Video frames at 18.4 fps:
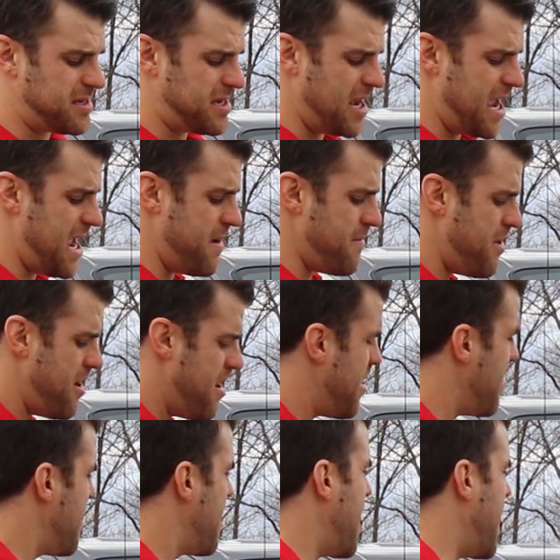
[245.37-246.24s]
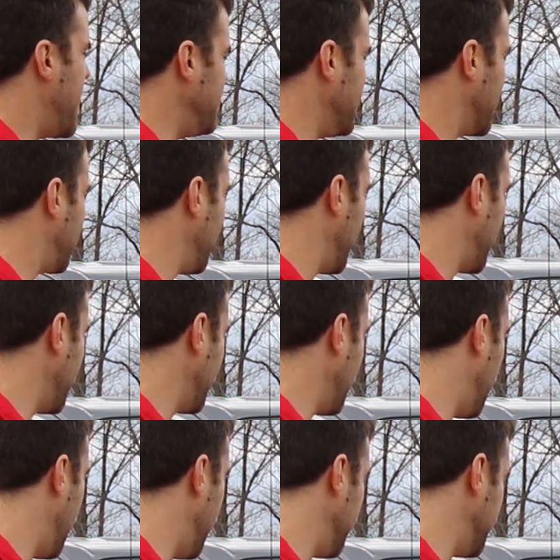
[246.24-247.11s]
the same, and you click
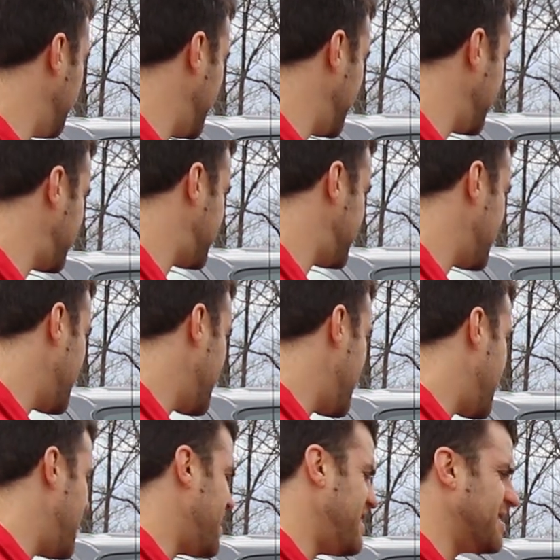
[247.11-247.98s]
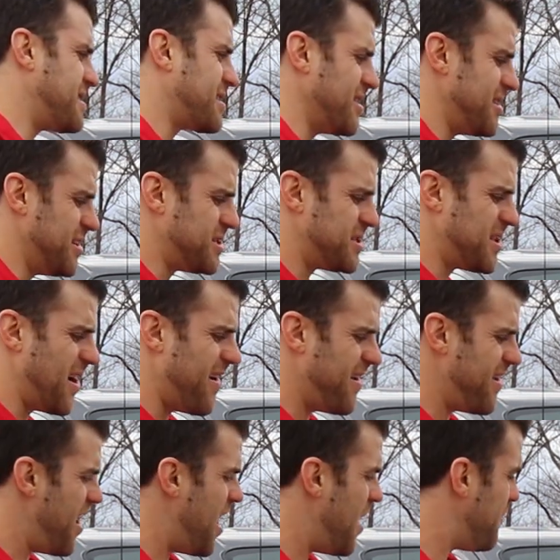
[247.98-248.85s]
and hold this, and it's gonna
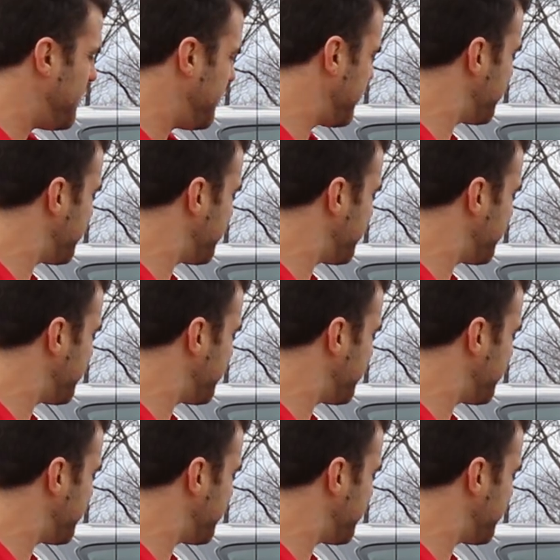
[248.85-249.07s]
start up.